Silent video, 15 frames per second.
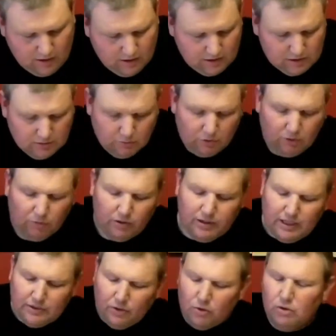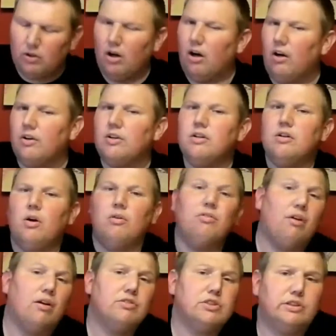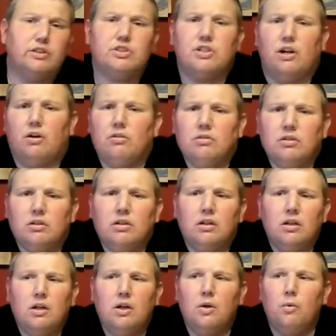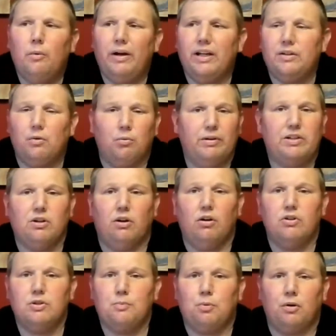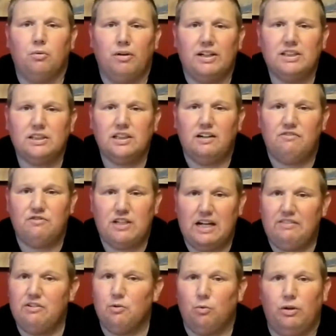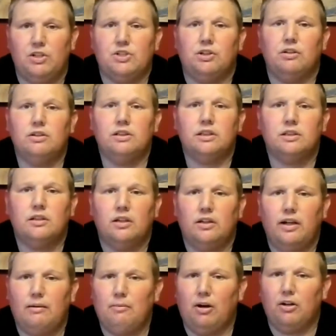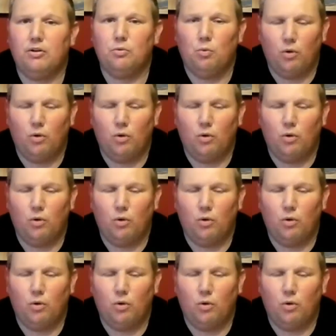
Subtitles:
So we're gonna run down the whole card. Overall, it's a good show. We had the return to pro wrestling of Davey Richards, the American